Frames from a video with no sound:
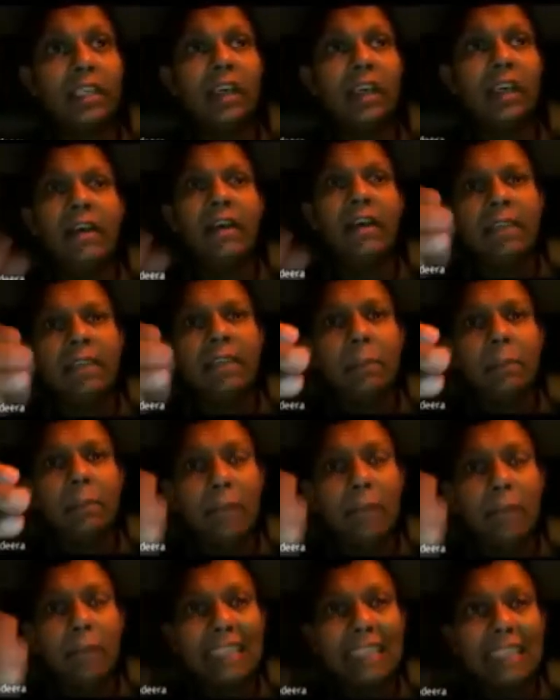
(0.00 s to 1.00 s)
When the price
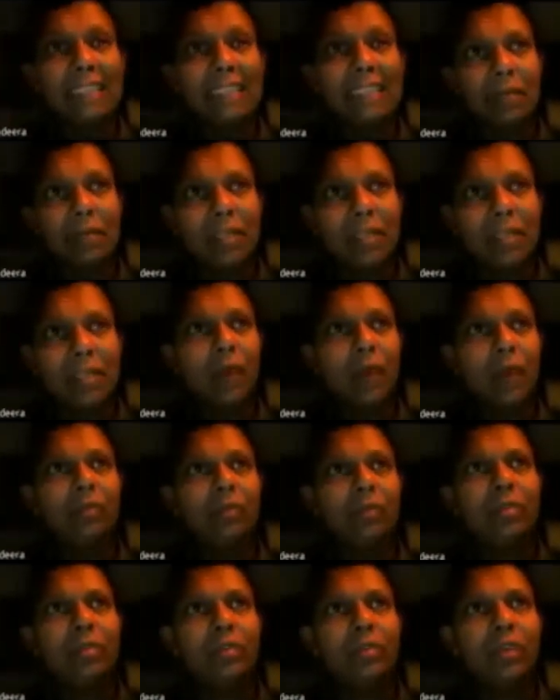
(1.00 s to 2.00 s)
comes down,
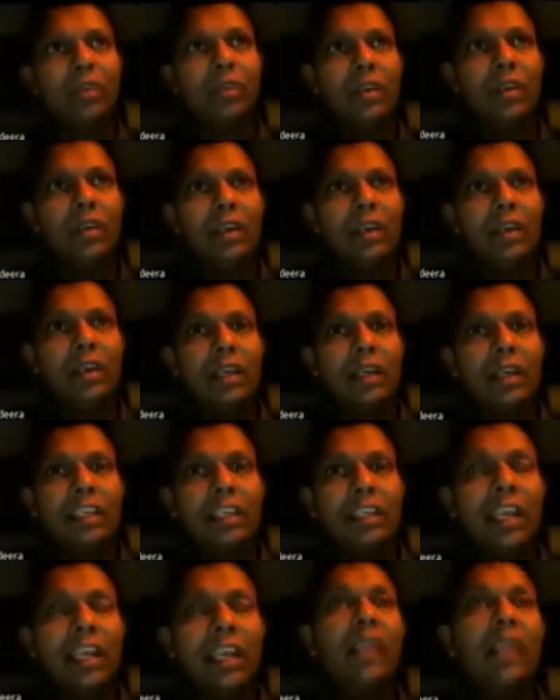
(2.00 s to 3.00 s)
yield
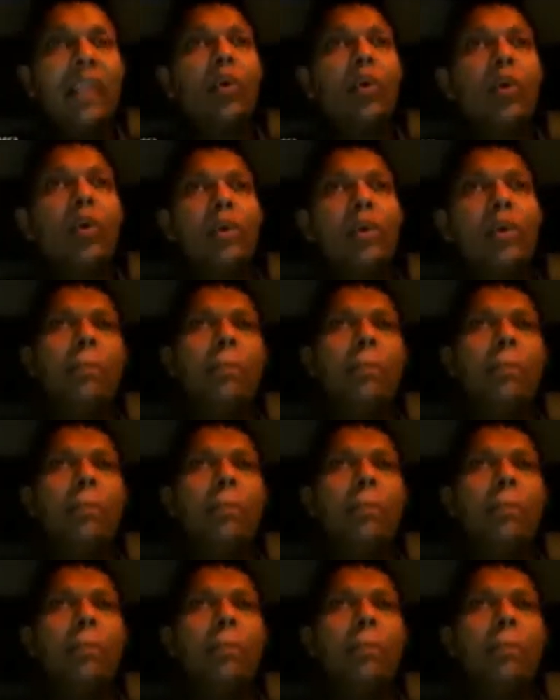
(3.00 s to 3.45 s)
goes up.